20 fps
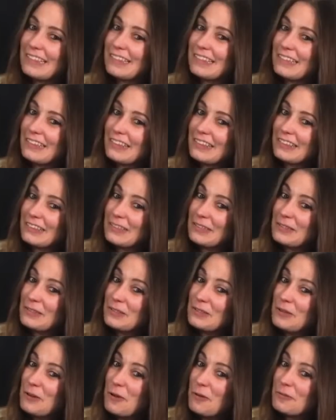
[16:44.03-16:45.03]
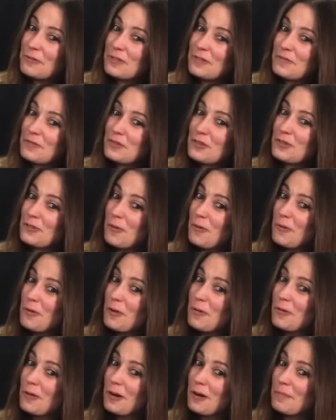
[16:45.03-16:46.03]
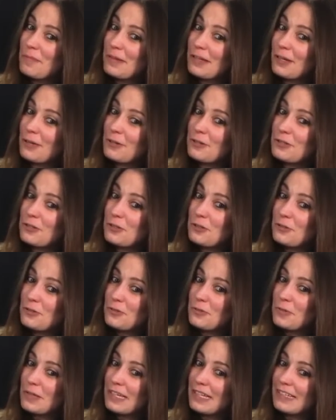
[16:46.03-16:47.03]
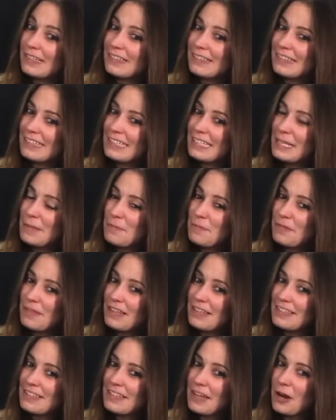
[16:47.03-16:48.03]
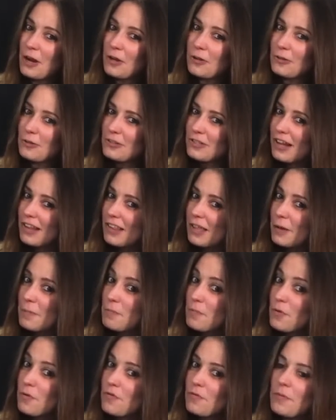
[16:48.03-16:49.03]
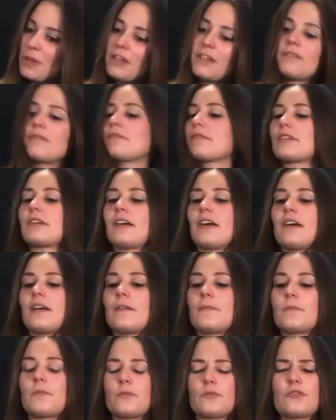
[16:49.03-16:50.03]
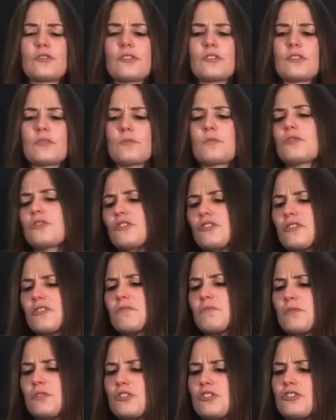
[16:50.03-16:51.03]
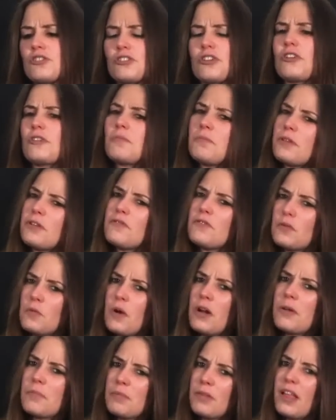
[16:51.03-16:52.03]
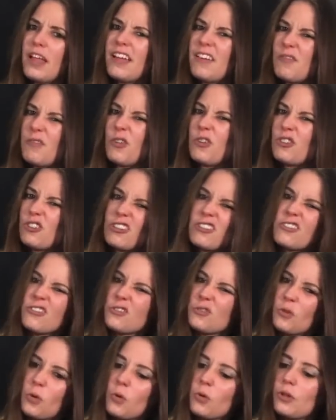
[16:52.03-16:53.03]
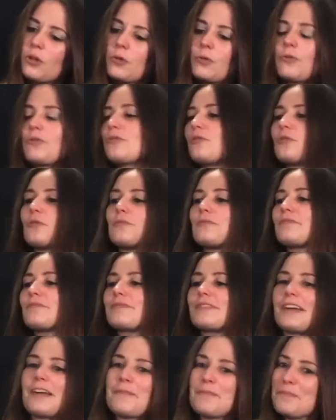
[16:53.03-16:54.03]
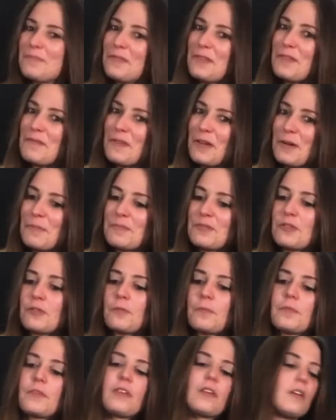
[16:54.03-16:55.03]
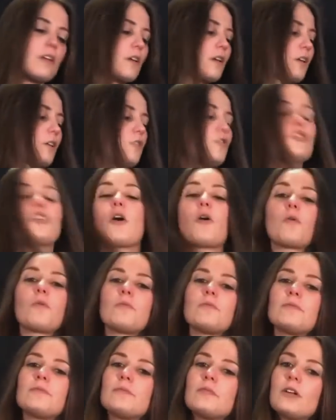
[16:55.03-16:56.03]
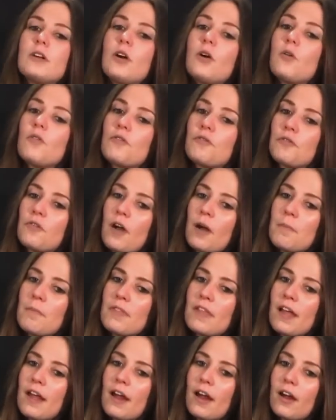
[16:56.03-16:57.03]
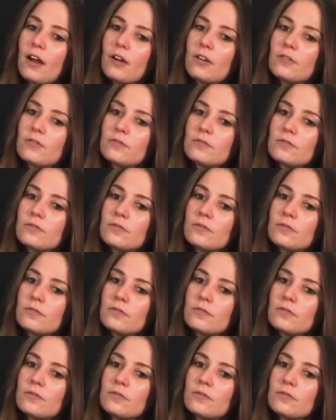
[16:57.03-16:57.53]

the, the, the, notes of the solo are up here too, so we can keep things there and there's not a lot of movement, okay? Which is, which is, which is good. But if you want to play inversions, totally cool too, okay? Leave that up to you. So from there,